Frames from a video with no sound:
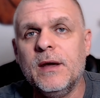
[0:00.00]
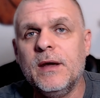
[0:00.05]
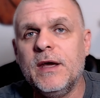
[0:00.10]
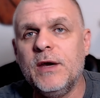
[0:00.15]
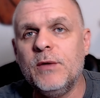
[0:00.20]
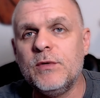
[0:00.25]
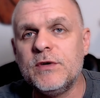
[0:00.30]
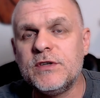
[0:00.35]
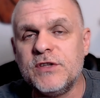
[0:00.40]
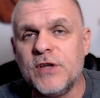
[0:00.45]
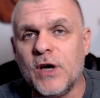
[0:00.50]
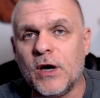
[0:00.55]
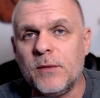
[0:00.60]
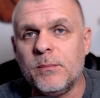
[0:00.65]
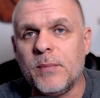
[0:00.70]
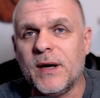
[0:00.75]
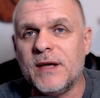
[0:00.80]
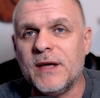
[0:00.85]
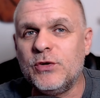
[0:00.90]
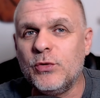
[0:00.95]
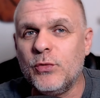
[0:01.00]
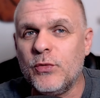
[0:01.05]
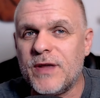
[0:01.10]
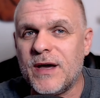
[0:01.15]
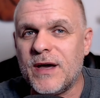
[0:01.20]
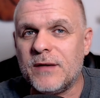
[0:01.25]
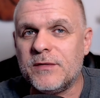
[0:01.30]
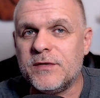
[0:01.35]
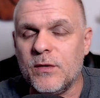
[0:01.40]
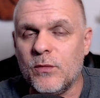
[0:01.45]
He was done by
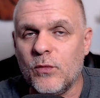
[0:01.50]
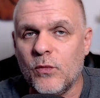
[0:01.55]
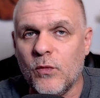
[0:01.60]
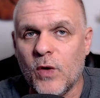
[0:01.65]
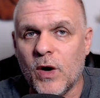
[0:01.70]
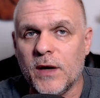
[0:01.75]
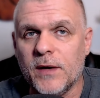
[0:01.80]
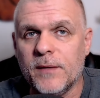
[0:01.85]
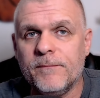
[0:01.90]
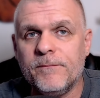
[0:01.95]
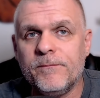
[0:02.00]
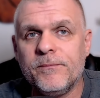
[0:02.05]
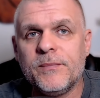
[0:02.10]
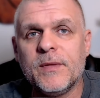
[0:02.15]
2001.